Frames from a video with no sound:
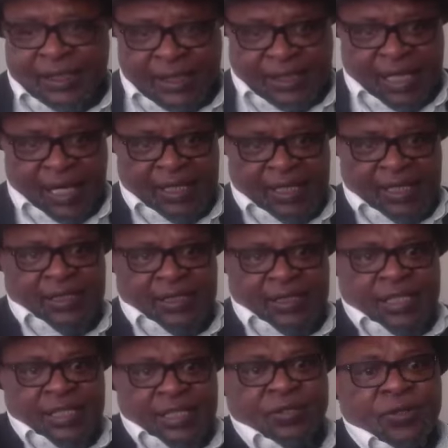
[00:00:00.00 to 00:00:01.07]
the
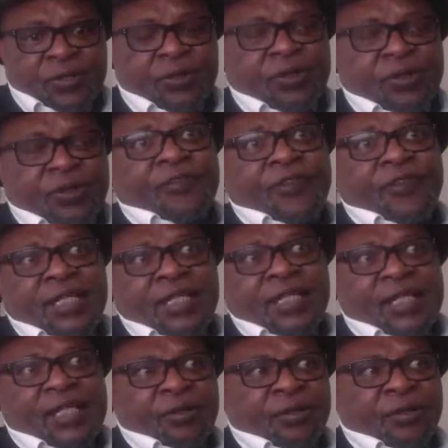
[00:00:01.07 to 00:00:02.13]
challenges you, you
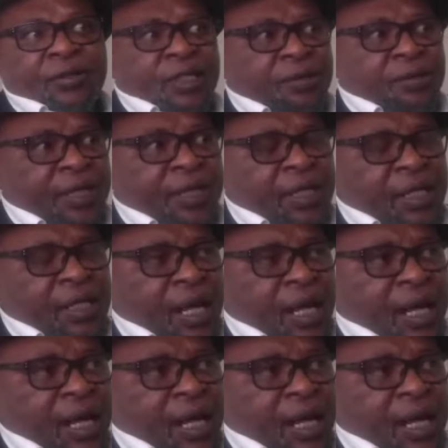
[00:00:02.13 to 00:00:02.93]
faced along the way.